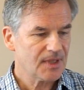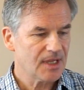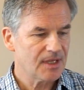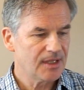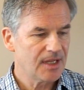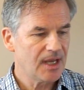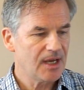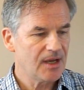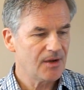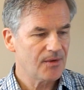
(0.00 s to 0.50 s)

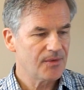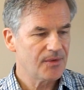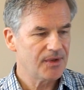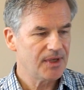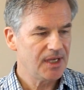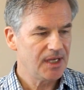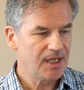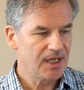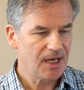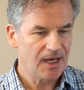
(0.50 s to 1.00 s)
Now,
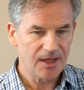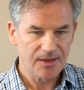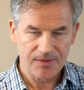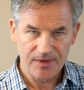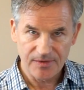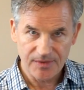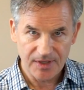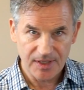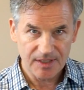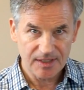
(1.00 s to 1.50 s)

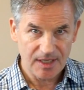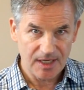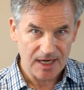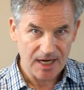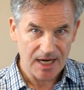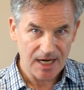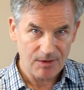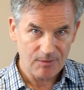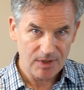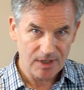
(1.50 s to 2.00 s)
the thing that
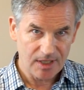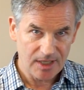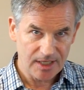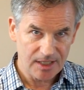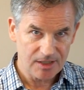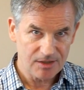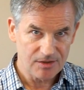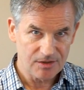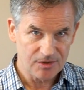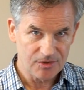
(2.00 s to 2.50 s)
I would
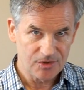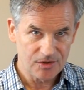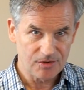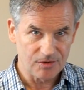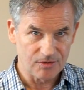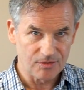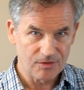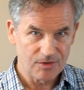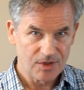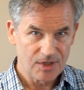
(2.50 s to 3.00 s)
like you to
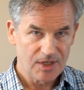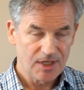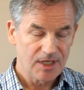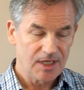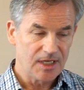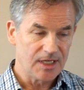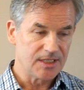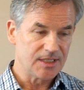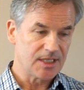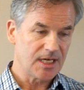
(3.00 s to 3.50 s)
do
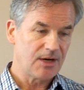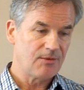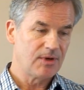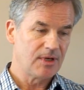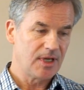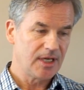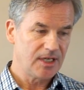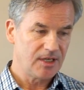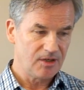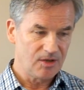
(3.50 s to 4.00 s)
is I would
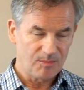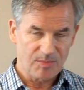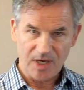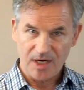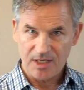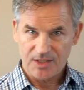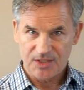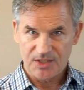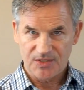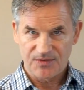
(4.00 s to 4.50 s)
like you to
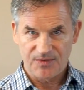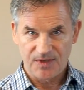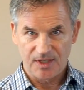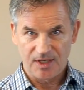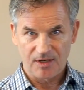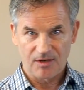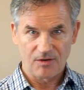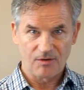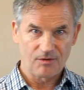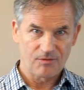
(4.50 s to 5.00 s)
pause this
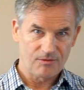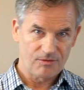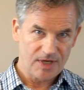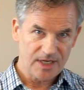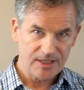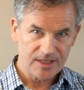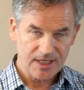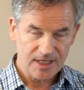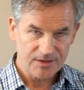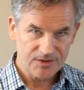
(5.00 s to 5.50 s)
video,
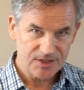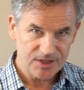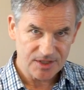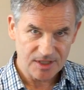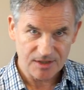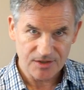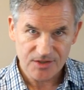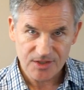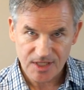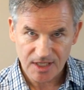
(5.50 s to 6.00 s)
run
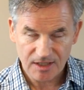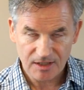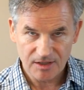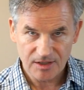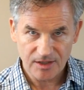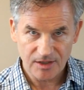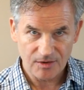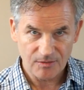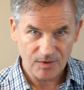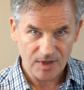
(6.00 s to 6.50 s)
downstairs, take a
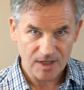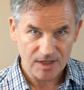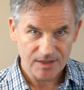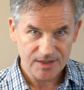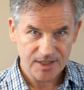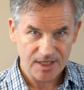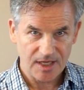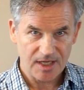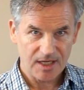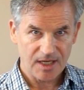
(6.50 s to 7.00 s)
look at your water
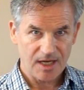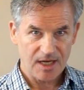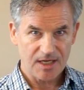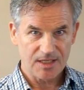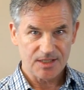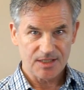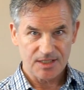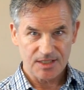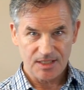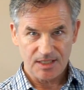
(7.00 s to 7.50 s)
tank,
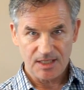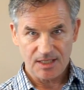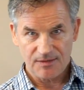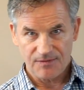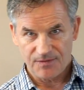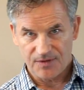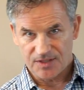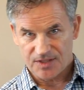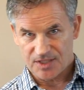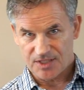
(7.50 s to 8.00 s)
and see
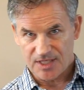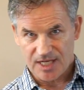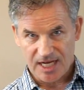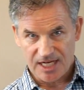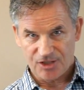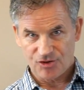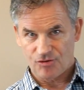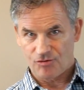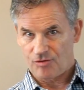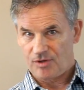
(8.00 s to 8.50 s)
if it's a
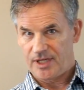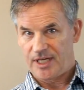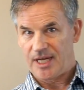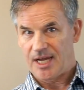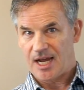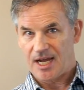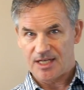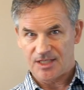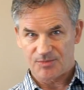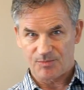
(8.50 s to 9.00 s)
naturally
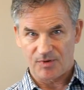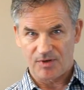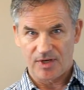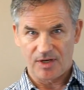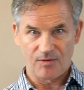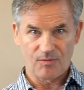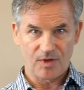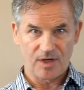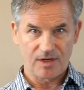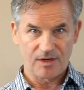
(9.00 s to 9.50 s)

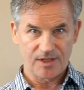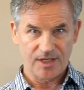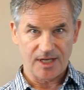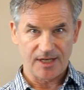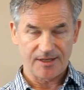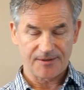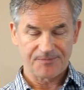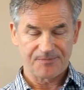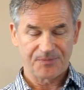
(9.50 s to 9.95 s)
aspirated water tank.